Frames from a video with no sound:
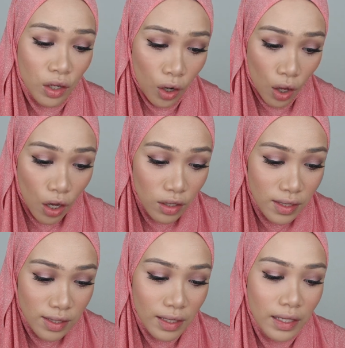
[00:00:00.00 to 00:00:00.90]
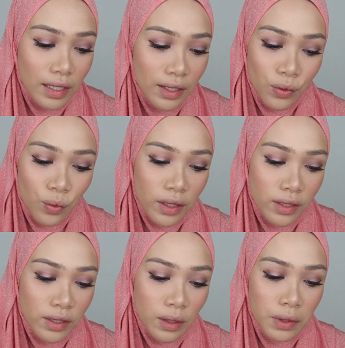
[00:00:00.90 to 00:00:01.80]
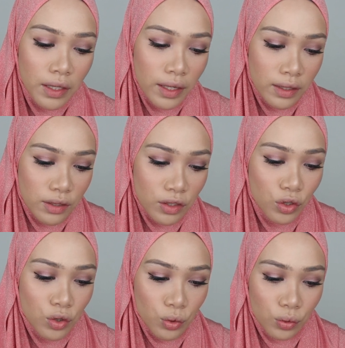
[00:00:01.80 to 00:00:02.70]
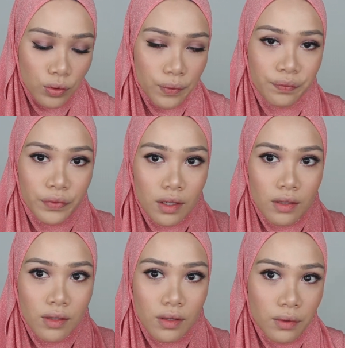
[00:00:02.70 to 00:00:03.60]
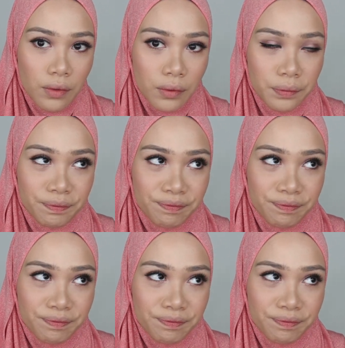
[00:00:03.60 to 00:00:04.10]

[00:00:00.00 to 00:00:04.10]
gloss in one double-ended tube." So